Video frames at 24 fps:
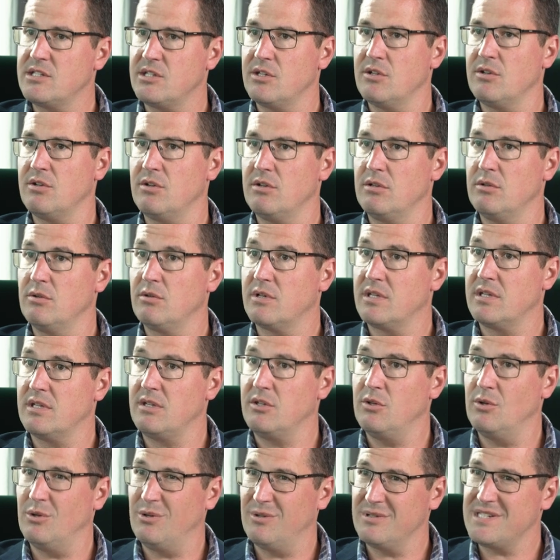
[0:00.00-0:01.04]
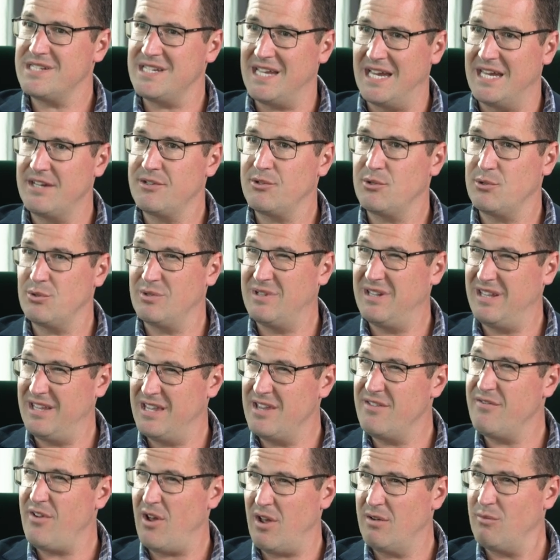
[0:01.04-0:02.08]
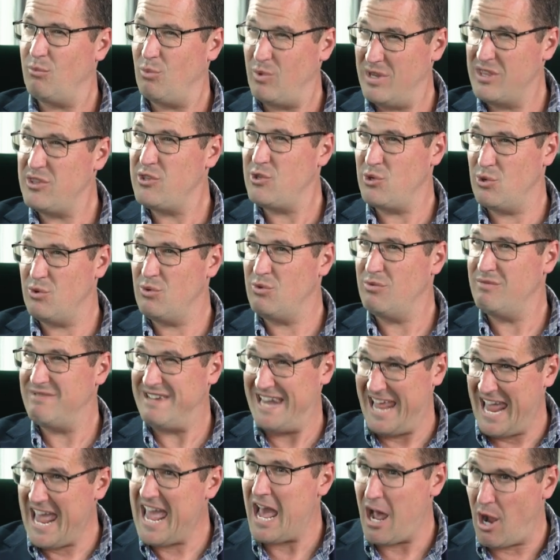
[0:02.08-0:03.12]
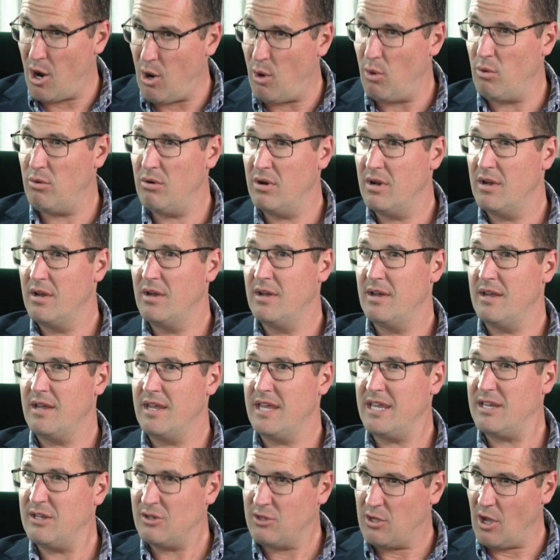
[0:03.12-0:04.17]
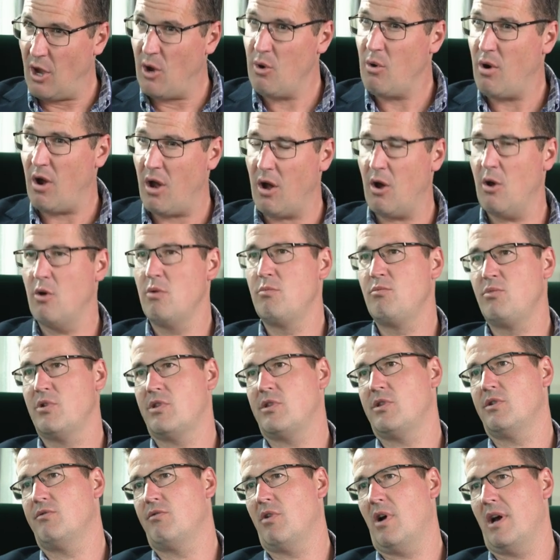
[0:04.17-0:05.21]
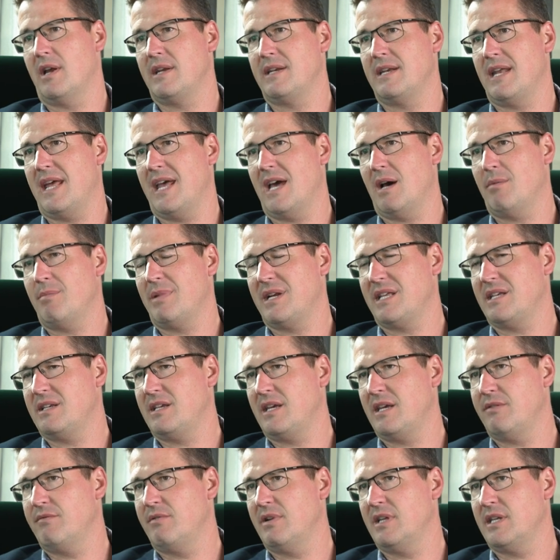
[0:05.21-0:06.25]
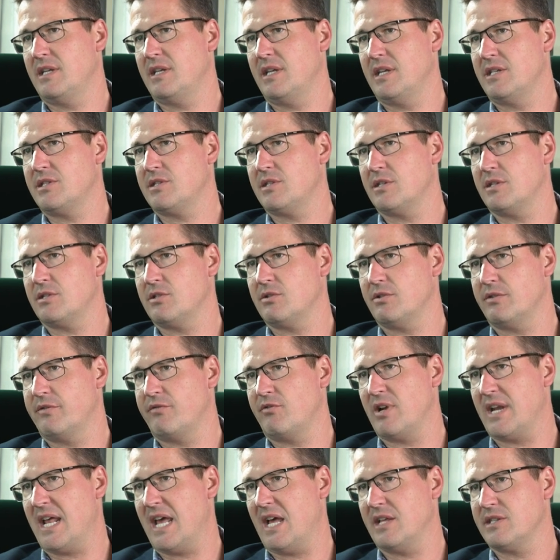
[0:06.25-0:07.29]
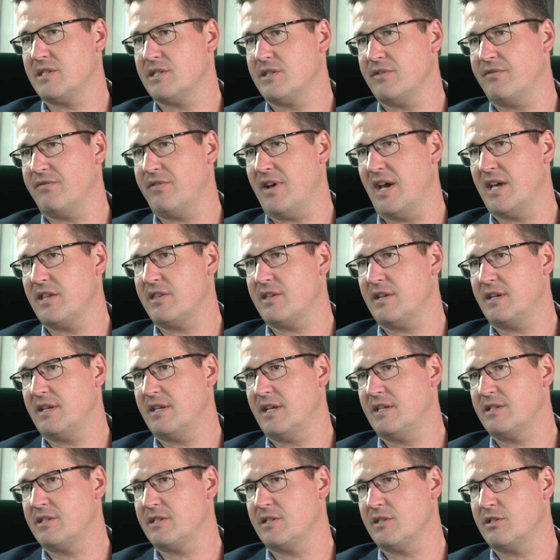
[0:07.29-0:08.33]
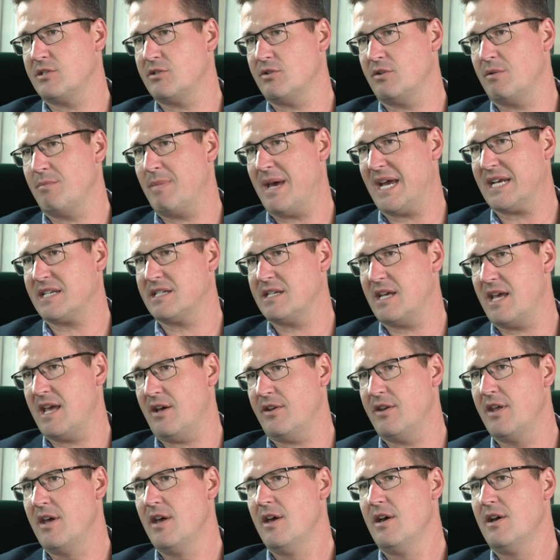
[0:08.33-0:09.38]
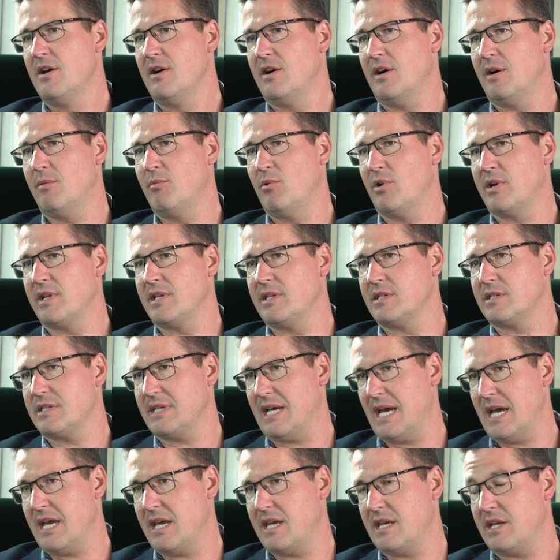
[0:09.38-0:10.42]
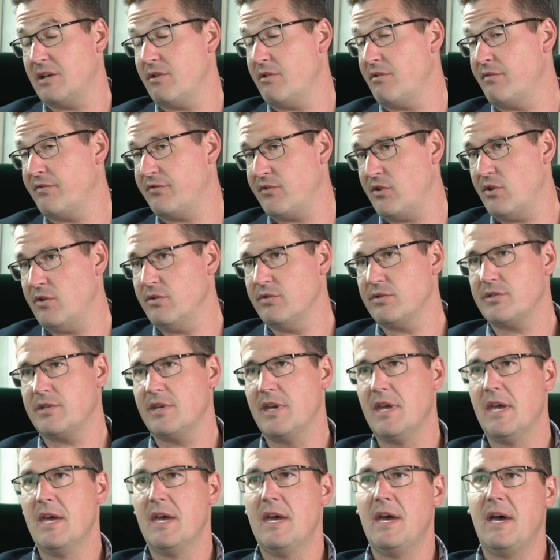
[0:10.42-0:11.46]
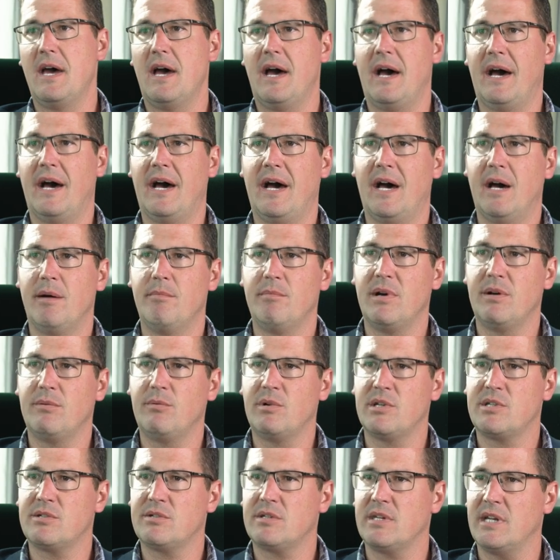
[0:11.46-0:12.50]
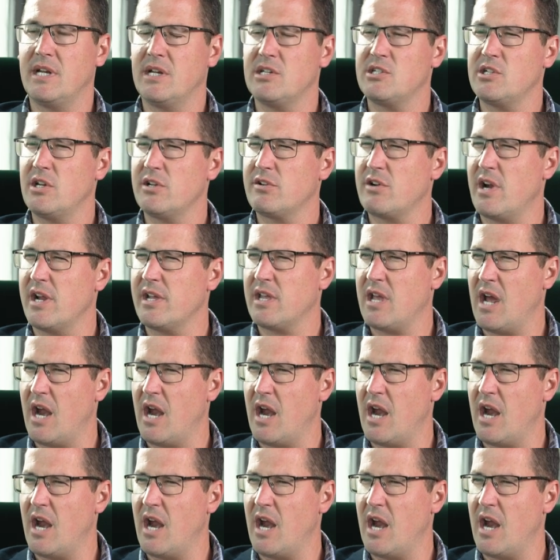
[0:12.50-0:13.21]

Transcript: to her, Look, your son could leave with you now. He could go home with you right now, but he, he really needs to sort of renounce the faith and he needs to sort of back down on what he's saying. And he refused. Um, which you know showed great